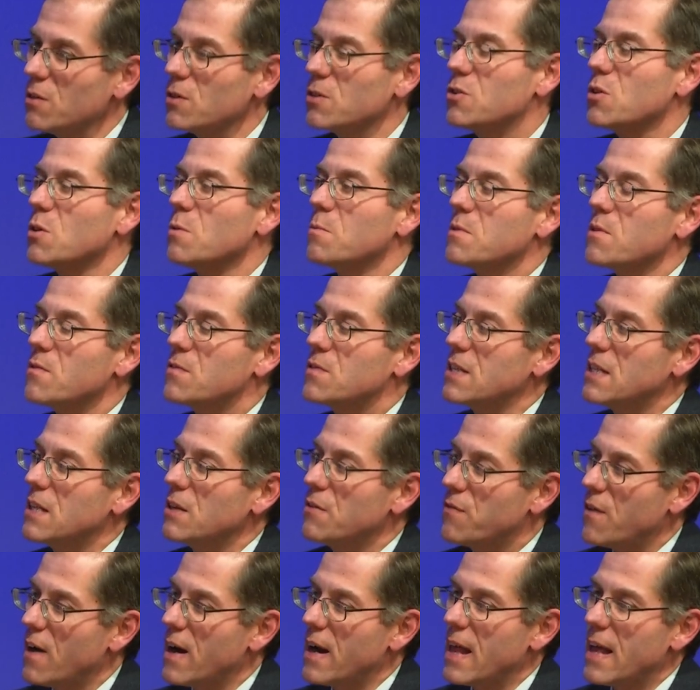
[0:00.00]
in terms of city
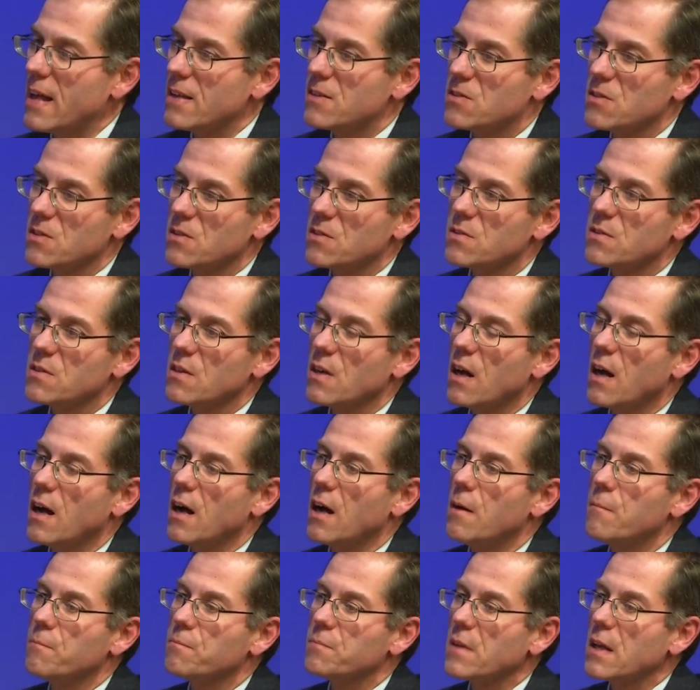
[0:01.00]
finances,
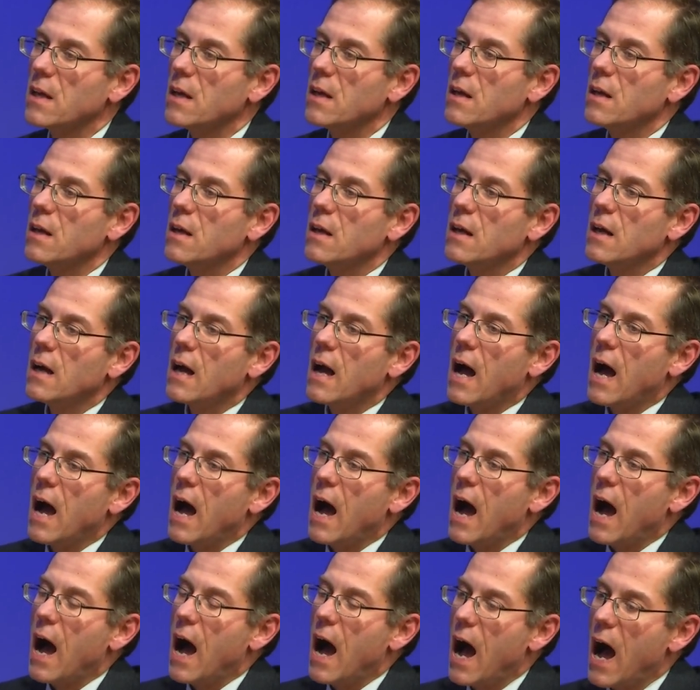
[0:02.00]

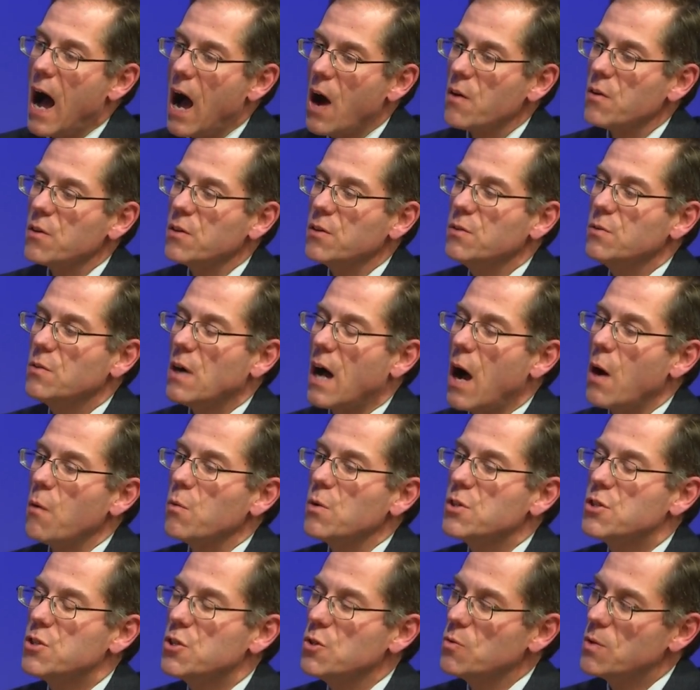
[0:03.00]
how
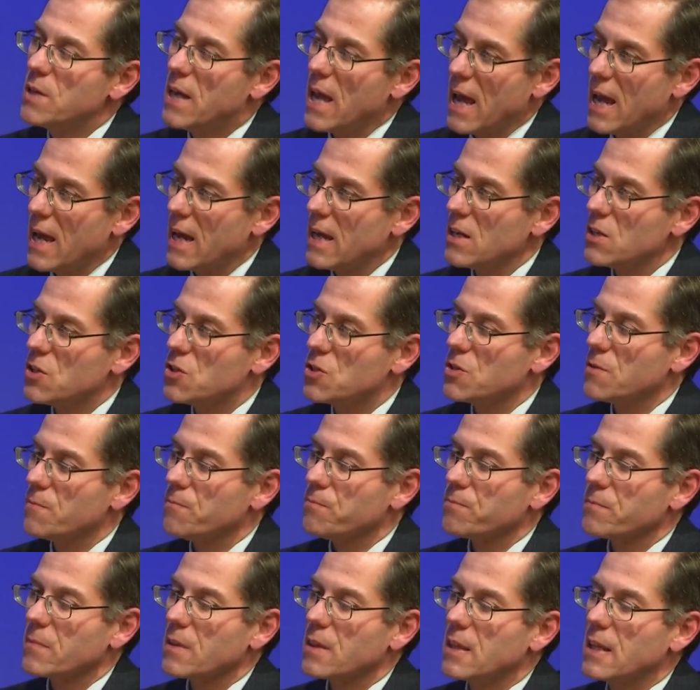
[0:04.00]
would you gauge
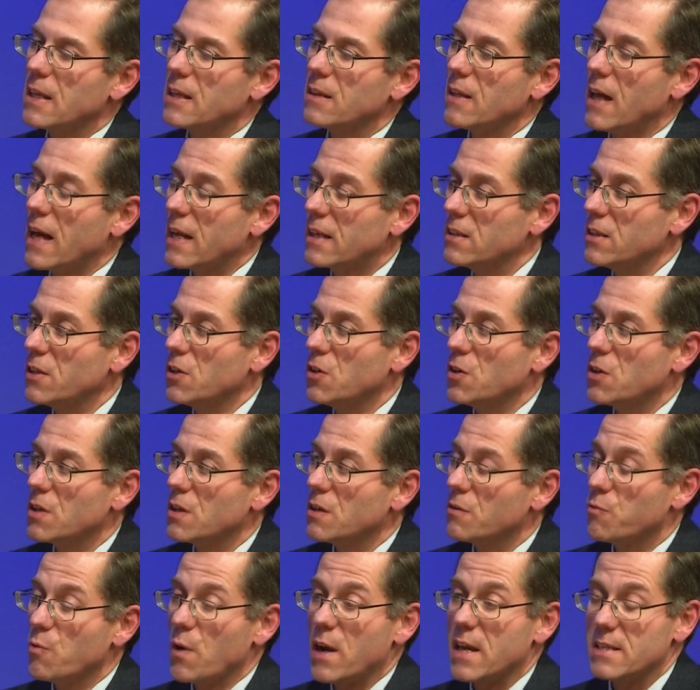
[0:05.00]
the likelihood
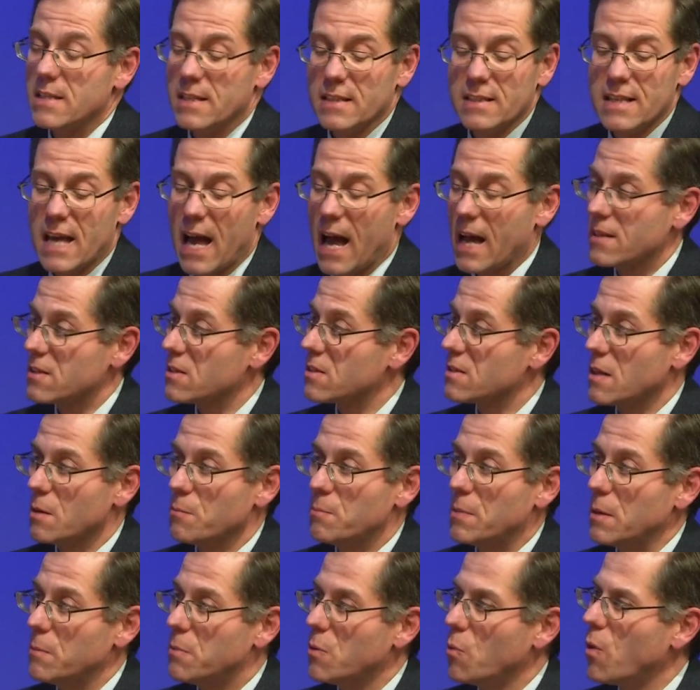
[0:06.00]
of raising taxes on
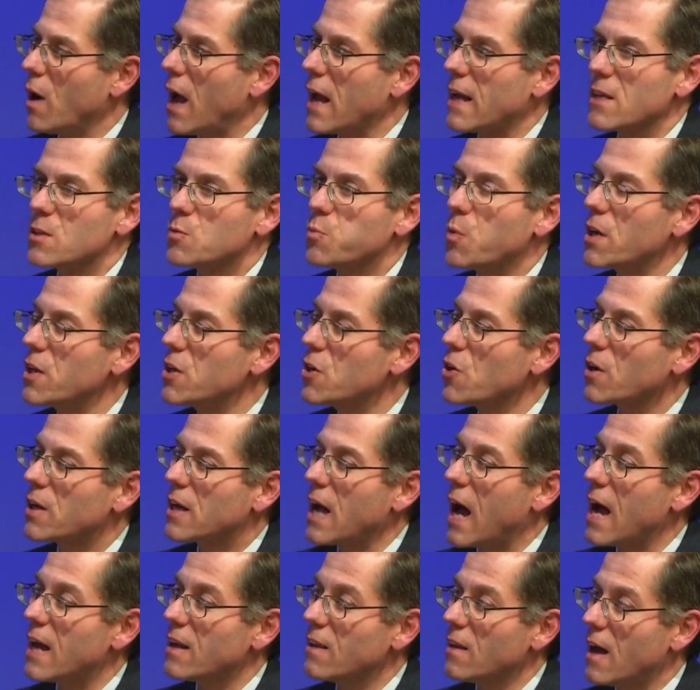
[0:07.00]
people? Well, I guess, what are your
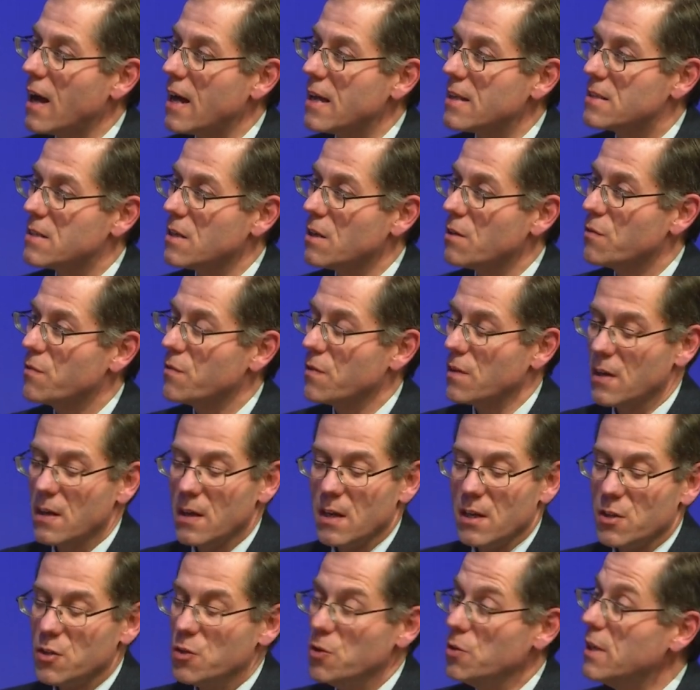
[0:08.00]
guidelines if
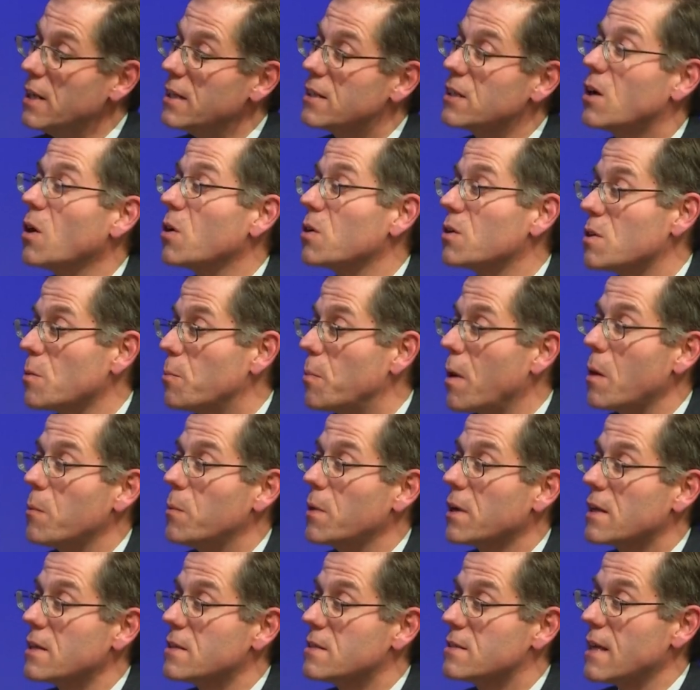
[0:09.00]
you need to go to the
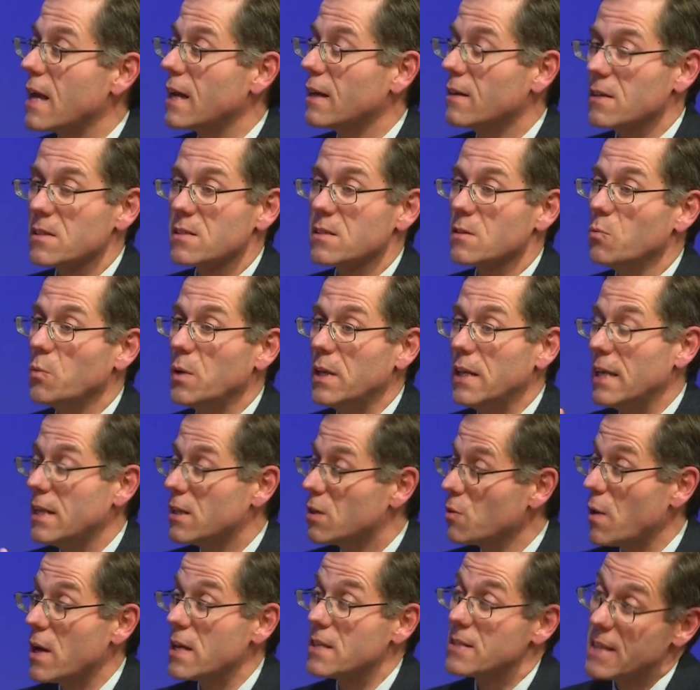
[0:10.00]
public and say, listen, we need
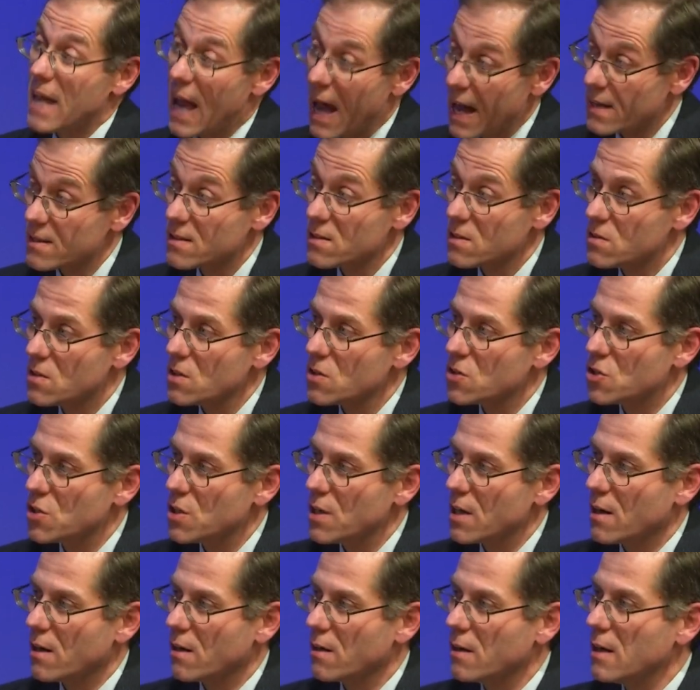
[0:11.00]
to raise taxes this
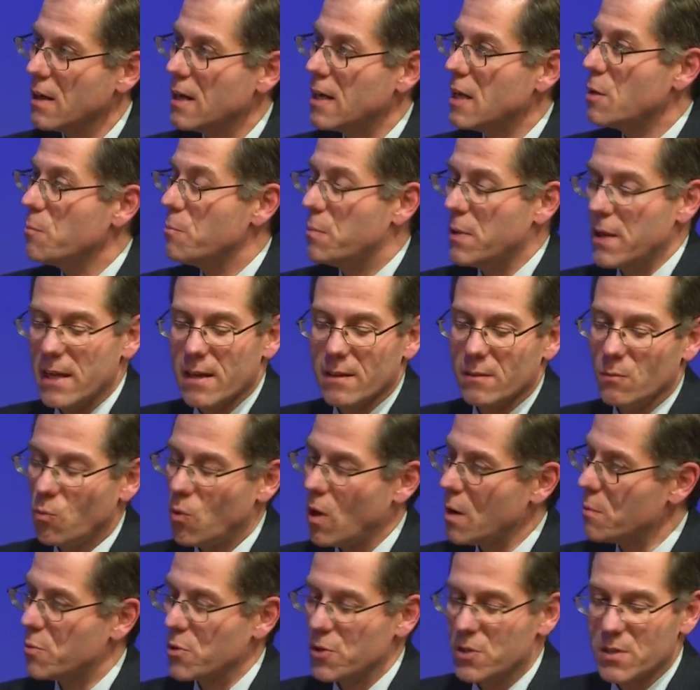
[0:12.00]
year, be it
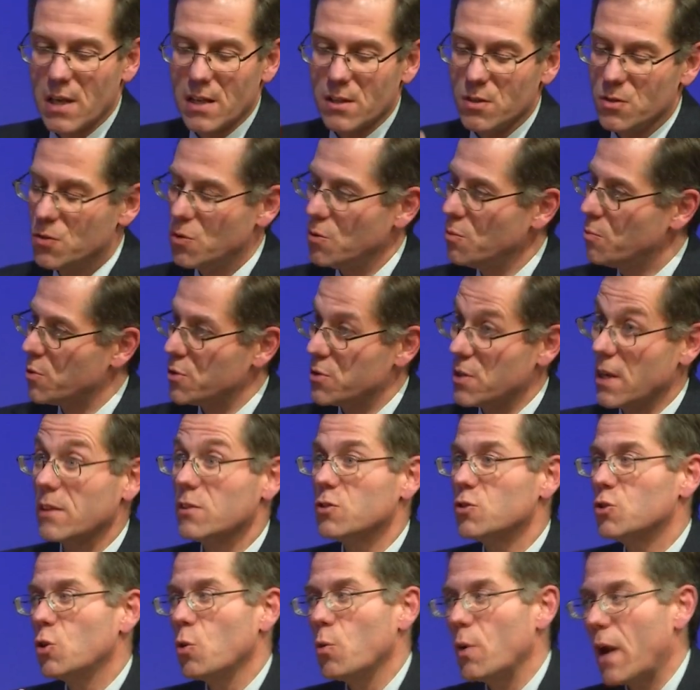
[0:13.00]
1%, 2%,
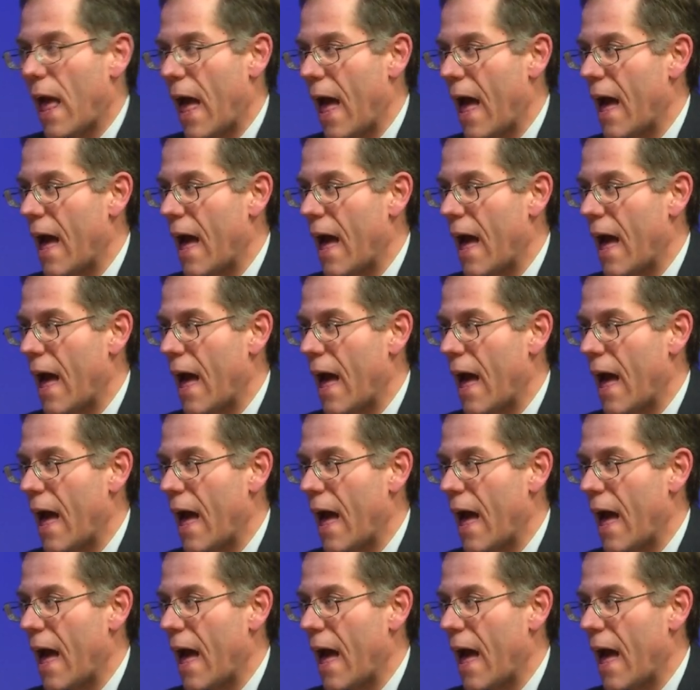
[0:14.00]
2.5%,